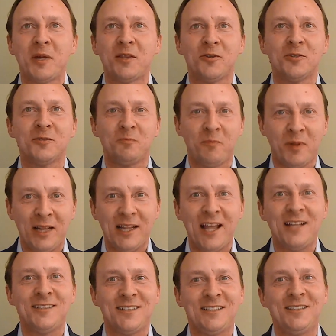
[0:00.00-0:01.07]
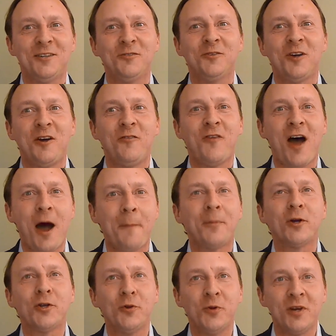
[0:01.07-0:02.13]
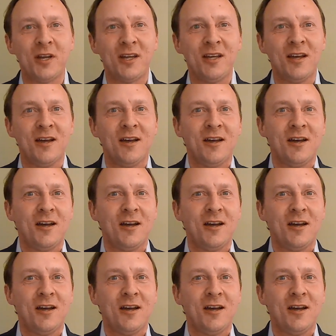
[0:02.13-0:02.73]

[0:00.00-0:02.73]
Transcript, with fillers: but there's plenty of, of opportunity